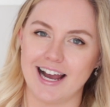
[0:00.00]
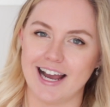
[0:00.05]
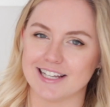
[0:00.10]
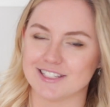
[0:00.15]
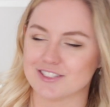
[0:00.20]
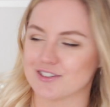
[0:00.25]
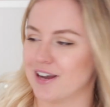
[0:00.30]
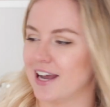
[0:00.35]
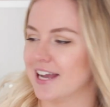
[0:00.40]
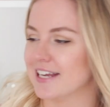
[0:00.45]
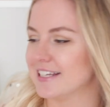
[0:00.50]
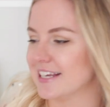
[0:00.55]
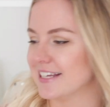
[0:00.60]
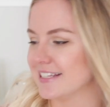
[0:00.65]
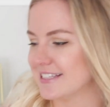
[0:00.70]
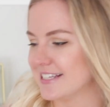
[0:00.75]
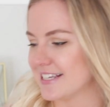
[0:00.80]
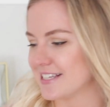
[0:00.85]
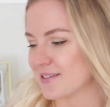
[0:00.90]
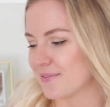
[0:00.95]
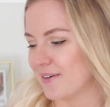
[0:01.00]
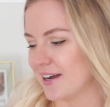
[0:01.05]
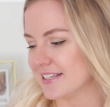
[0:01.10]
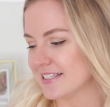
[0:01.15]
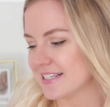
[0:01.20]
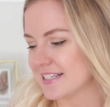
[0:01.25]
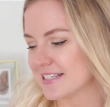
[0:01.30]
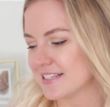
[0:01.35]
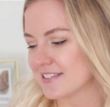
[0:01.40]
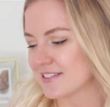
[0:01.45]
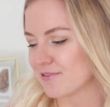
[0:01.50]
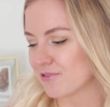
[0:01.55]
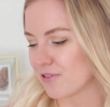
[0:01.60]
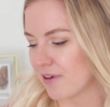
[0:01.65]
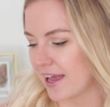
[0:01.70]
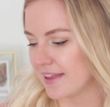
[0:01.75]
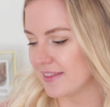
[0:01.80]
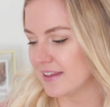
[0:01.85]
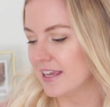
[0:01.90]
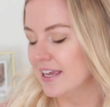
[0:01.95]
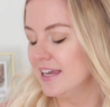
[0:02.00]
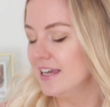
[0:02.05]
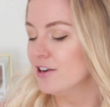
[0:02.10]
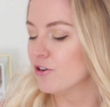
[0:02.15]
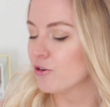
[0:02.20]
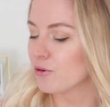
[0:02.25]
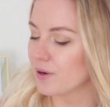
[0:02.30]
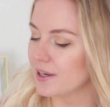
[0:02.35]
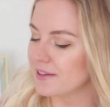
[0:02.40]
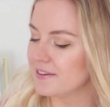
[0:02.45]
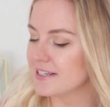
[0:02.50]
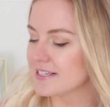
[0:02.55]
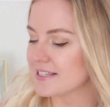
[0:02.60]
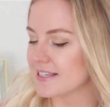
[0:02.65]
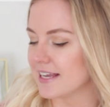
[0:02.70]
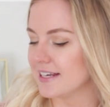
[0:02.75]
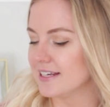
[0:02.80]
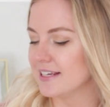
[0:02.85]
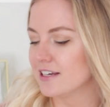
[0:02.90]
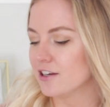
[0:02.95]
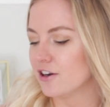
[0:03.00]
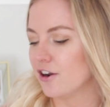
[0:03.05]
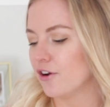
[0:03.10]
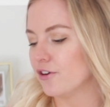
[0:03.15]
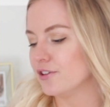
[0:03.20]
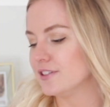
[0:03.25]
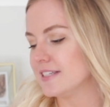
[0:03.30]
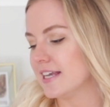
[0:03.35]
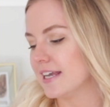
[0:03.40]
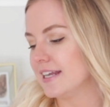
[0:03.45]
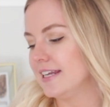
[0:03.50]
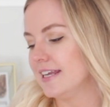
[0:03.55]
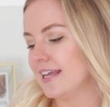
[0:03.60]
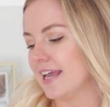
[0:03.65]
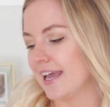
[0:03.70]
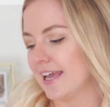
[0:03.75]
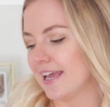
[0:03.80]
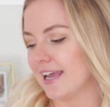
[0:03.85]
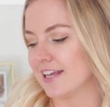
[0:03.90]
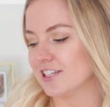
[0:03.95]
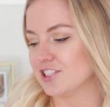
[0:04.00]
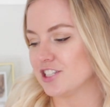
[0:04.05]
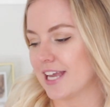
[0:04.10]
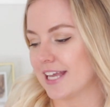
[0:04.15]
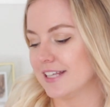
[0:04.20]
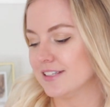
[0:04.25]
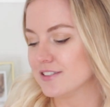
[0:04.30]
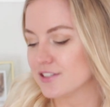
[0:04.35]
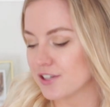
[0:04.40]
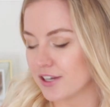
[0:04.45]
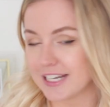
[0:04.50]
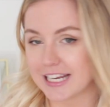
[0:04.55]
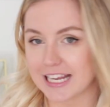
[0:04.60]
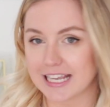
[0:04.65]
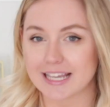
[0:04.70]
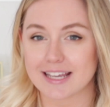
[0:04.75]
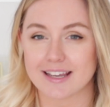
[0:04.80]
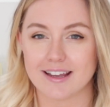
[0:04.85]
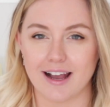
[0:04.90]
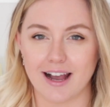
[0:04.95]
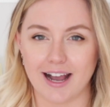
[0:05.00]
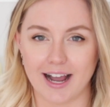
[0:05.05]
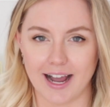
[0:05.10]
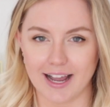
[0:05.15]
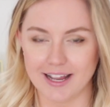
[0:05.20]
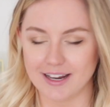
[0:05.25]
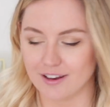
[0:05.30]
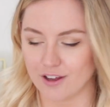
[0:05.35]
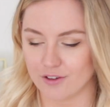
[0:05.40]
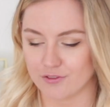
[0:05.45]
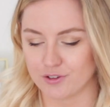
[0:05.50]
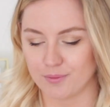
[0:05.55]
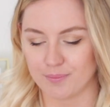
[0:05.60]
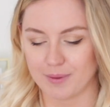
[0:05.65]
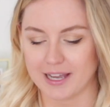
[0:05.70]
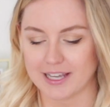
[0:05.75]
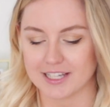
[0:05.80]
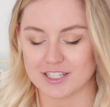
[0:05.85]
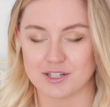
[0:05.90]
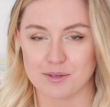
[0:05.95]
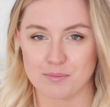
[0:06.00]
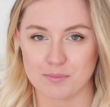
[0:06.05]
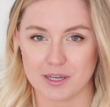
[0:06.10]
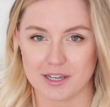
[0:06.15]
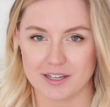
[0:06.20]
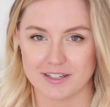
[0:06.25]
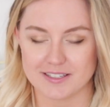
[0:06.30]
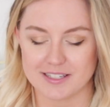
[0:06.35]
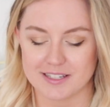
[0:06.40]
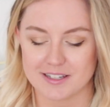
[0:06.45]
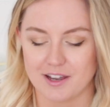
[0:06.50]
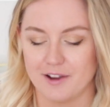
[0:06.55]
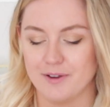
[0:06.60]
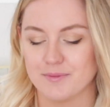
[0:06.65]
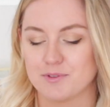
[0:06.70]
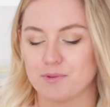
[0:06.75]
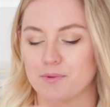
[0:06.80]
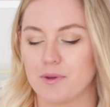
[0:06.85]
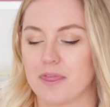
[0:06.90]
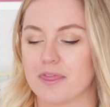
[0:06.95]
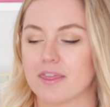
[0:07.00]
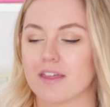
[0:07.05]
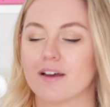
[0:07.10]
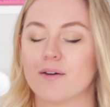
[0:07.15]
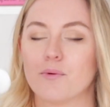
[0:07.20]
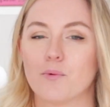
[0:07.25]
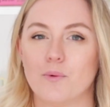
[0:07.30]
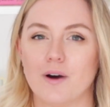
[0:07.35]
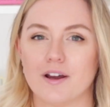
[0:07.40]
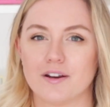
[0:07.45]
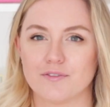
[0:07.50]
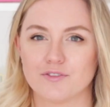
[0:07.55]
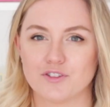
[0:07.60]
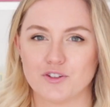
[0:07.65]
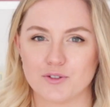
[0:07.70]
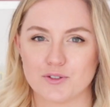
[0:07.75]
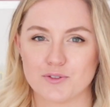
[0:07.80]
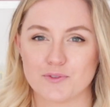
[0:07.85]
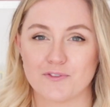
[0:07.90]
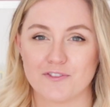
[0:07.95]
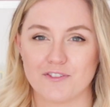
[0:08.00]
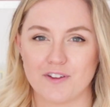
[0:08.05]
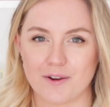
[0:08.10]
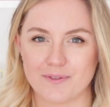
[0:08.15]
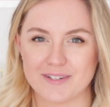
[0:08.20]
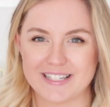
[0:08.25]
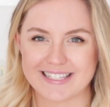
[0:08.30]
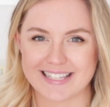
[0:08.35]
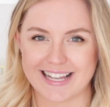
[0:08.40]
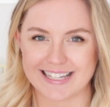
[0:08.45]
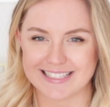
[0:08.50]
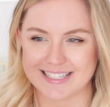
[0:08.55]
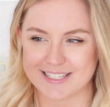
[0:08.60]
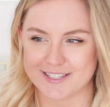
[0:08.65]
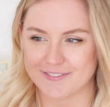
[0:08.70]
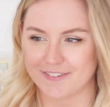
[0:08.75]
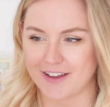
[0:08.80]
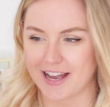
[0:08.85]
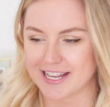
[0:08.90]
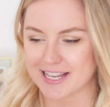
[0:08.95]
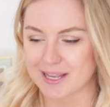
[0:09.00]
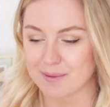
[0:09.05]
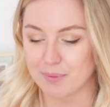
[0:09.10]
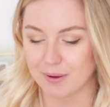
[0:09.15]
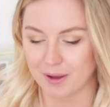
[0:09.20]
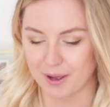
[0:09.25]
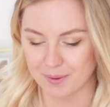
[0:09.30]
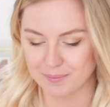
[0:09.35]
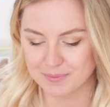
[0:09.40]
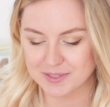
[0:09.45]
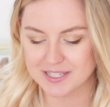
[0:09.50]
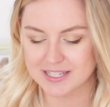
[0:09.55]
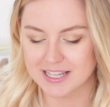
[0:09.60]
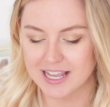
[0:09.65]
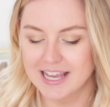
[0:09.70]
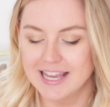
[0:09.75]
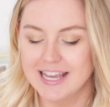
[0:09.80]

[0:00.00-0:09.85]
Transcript: I tried this one. This is the Ren Ready Steady Glow Daily AHA Tonic. I love the packaging because it comes with one of those very satisfying pumps.